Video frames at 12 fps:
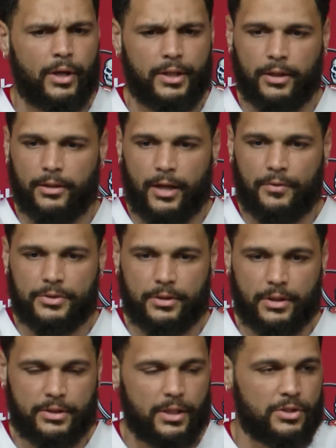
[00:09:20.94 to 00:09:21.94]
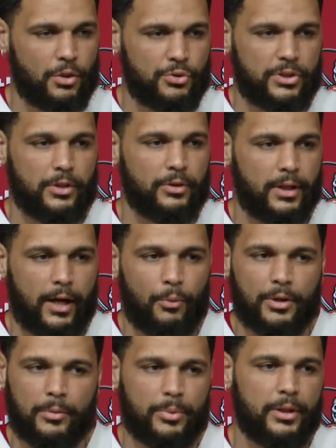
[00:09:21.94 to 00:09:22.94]
Yeah, obviously, it's no secret that I
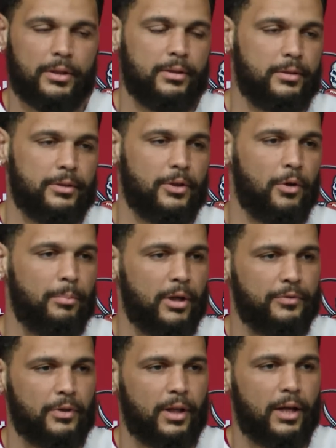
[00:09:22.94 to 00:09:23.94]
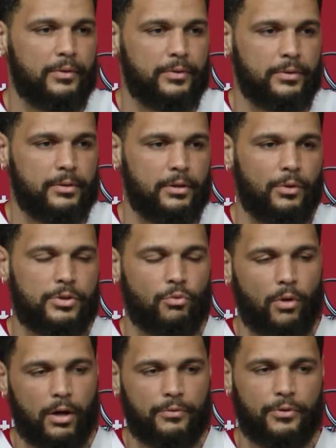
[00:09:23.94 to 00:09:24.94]
want to be, you know, a Buc for life. You know, it's
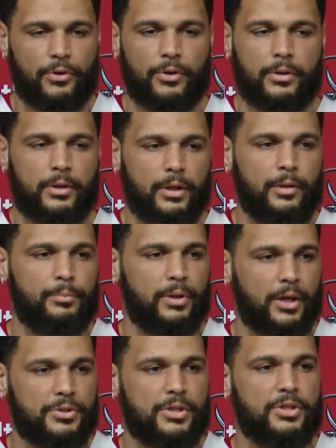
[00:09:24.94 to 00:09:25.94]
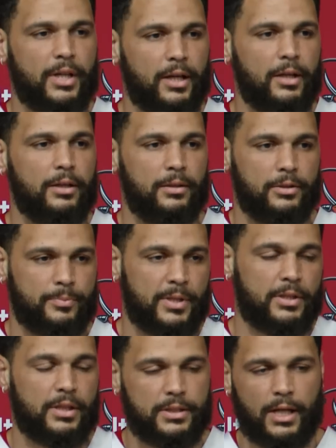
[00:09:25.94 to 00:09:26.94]
rare for players to stay,
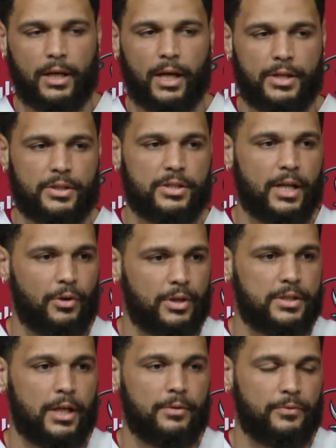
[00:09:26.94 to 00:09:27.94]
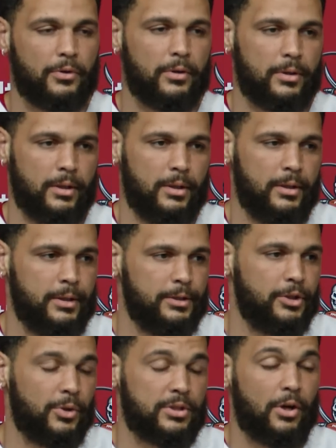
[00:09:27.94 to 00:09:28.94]
especially this day and age, to stay on the team for,
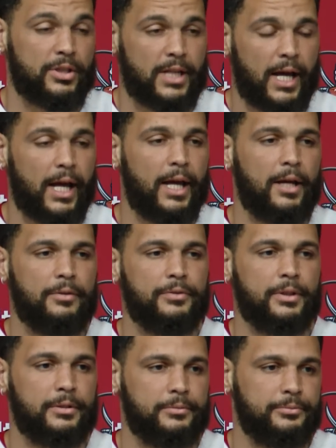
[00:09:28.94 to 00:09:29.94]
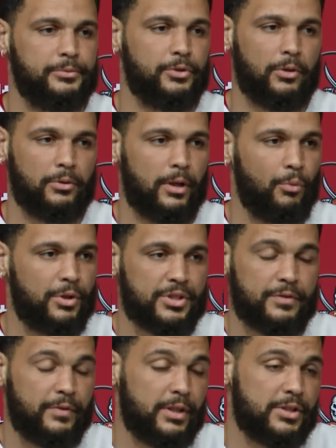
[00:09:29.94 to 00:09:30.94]
you know, as long as I have, and, you know, I want to
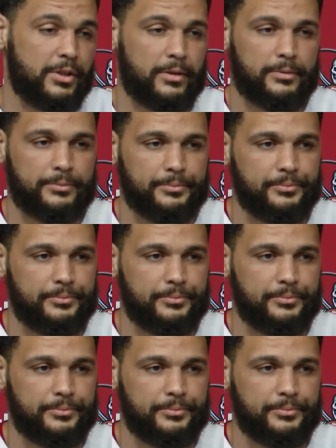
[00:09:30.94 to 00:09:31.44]
just finish here.